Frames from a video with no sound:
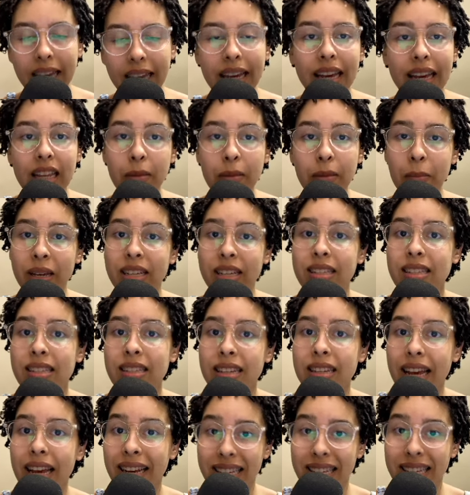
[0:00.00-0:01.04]
It means
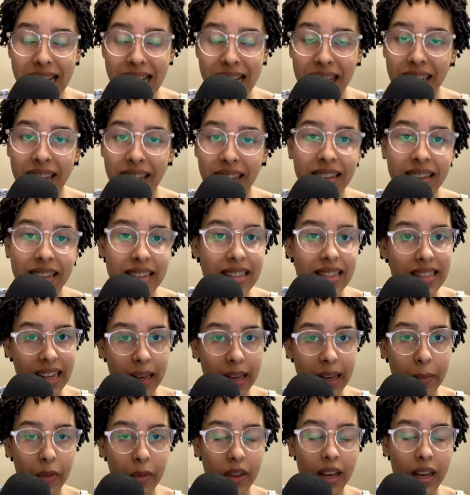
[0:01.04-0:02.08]
exactly the
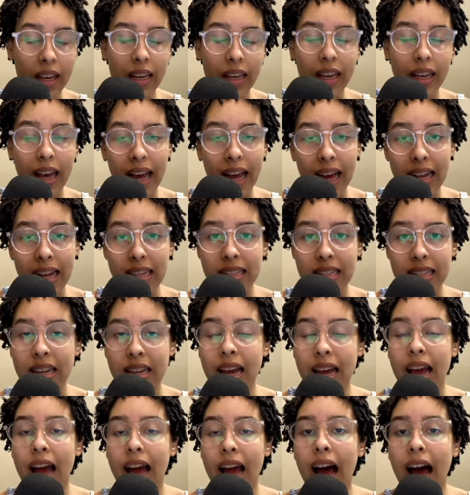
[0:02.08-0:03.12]
same thing as
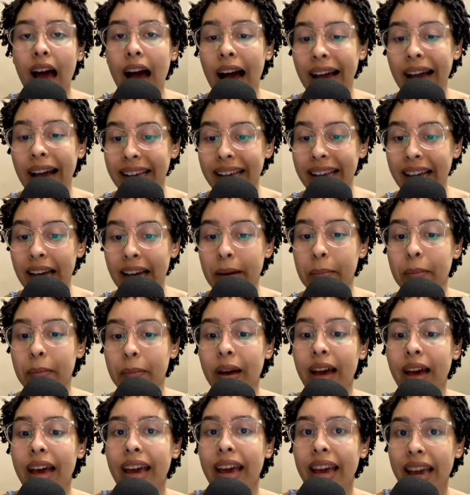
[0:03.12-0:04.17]
I am
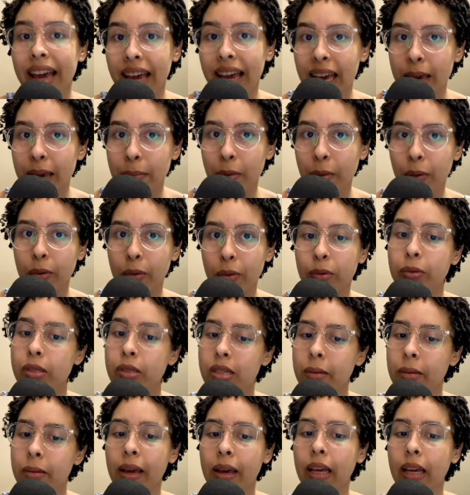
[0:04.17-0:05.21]
able
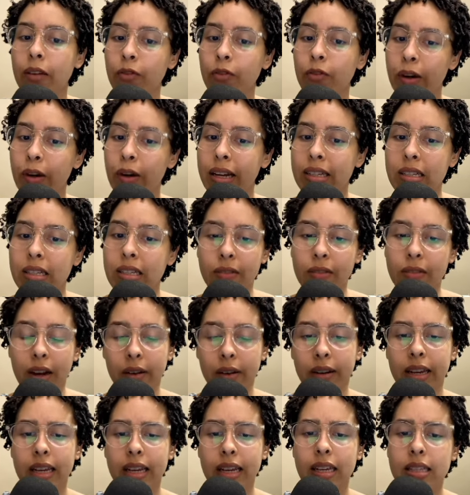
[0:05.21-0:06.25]
to make friends
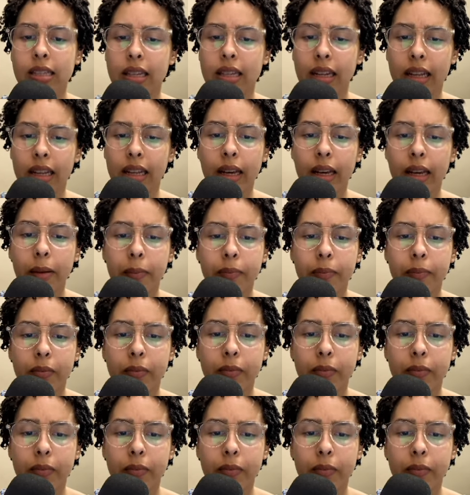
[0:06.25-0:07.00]
very easily.